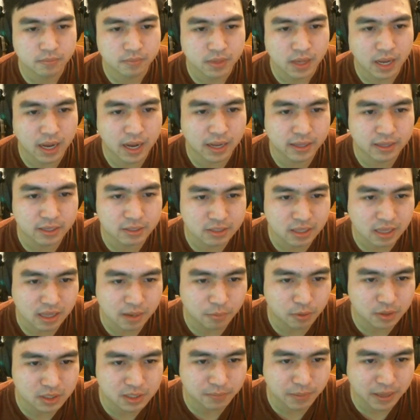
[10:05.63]
There's a lot
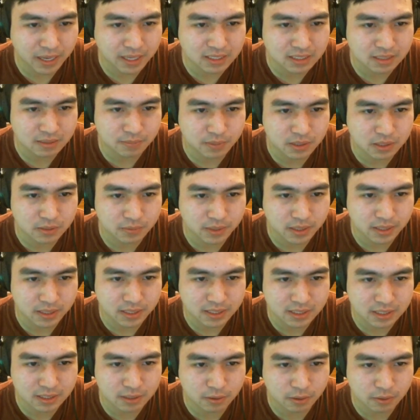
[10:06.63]
more space between
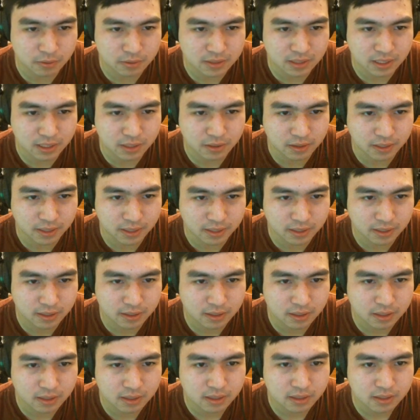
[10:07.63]
these two notes than you think.
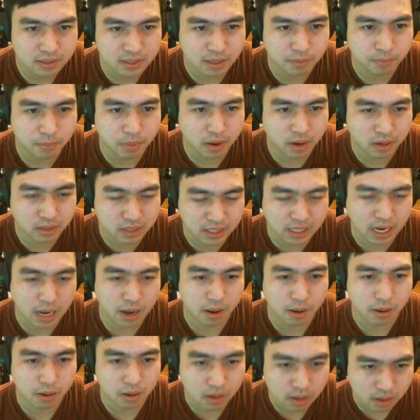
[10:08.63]

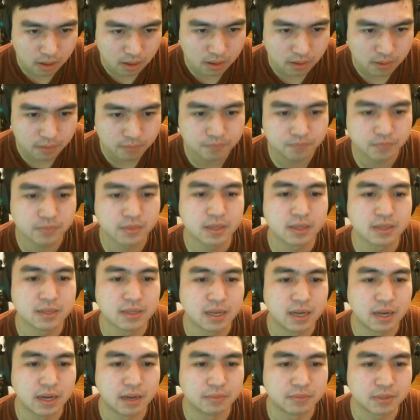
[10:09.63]

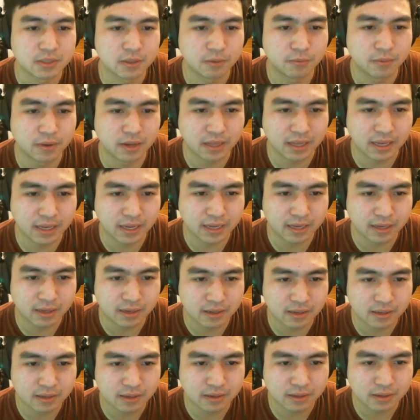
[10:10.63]
So really
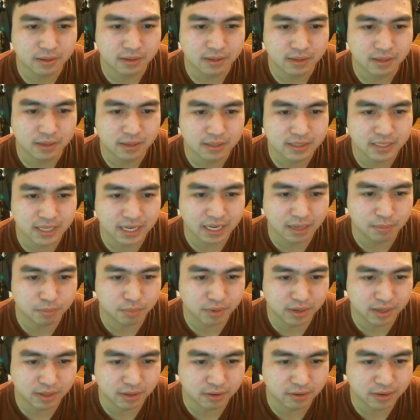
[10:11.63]
take a
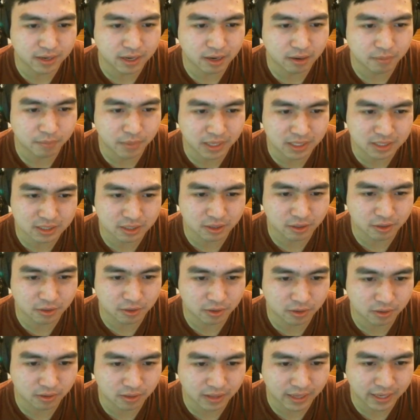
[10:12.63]
breather here. Make sure
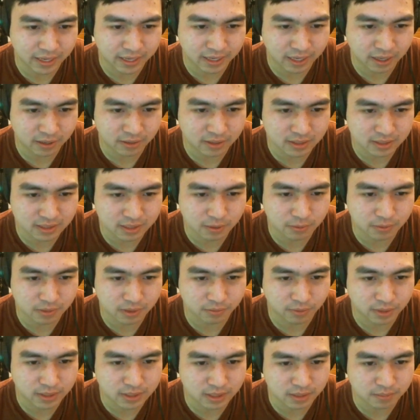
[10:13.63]
you're landing on this note at the
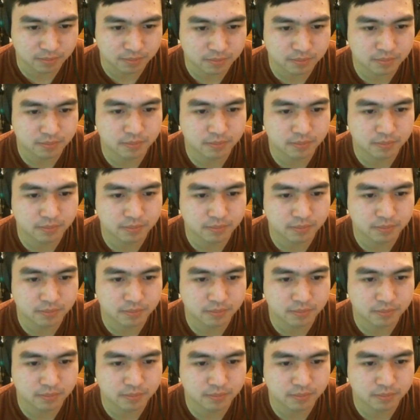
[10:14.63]
right time.